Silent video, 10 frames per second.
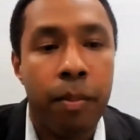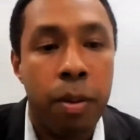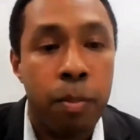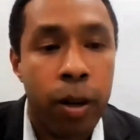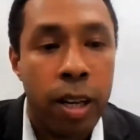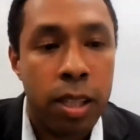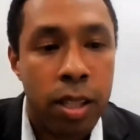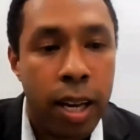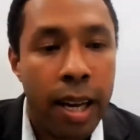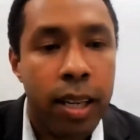People
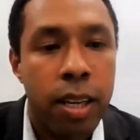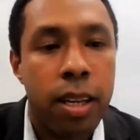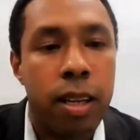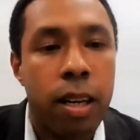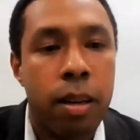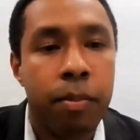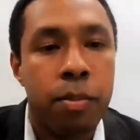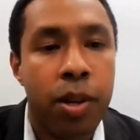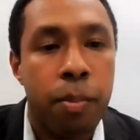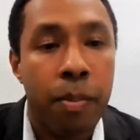get tired.
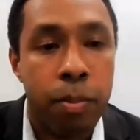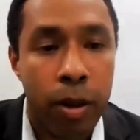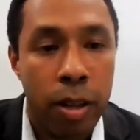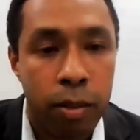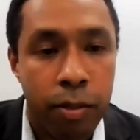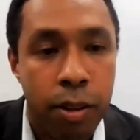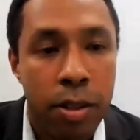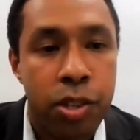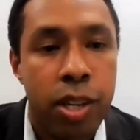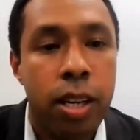Some people get
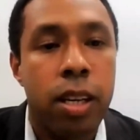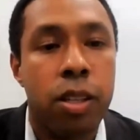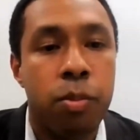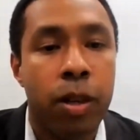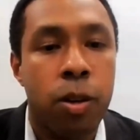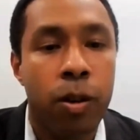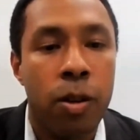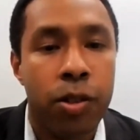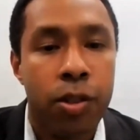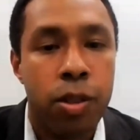very sick. Is
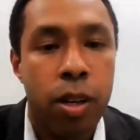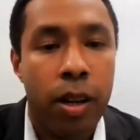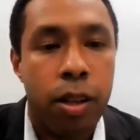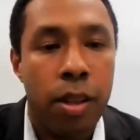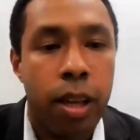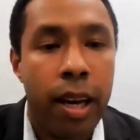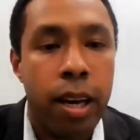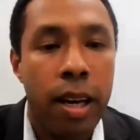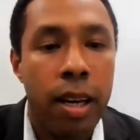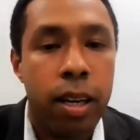because
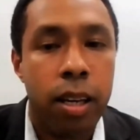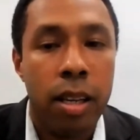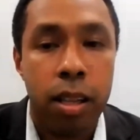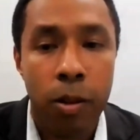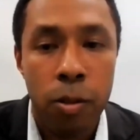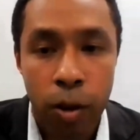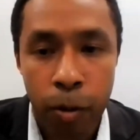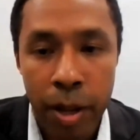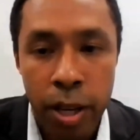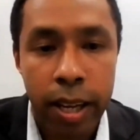they don't
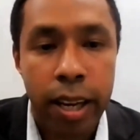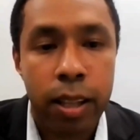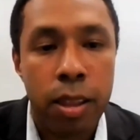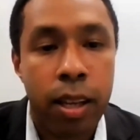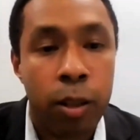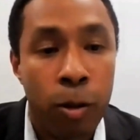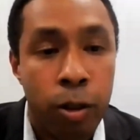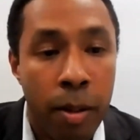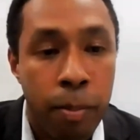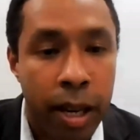communicate that to
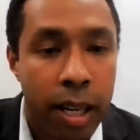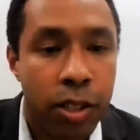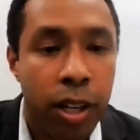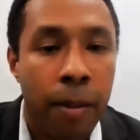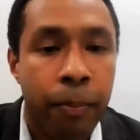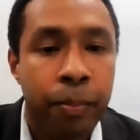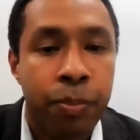their manager.